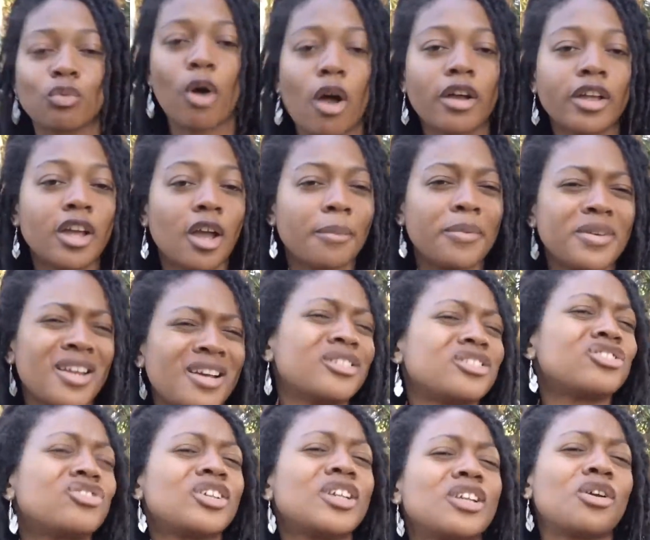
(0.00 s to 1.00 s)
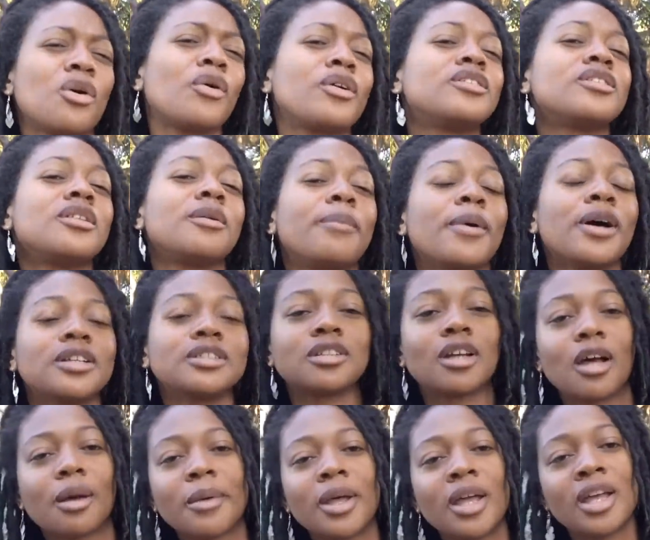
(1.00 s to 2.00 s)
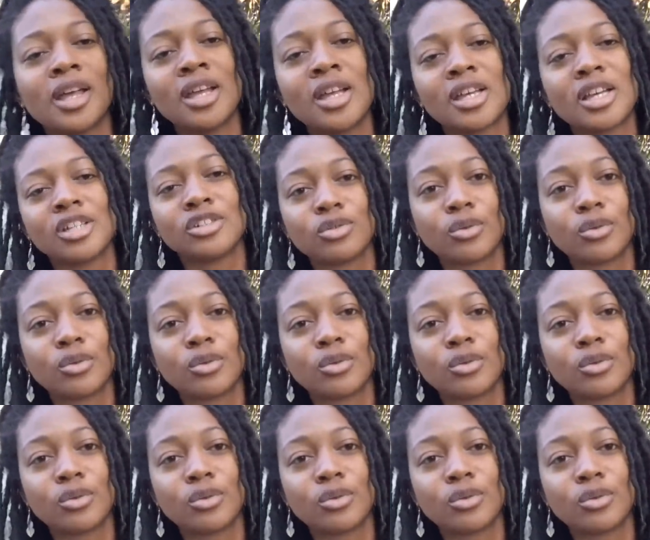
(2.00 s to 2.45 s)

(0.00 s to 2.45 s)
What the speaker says: walking up and down the street and going to the bus stop and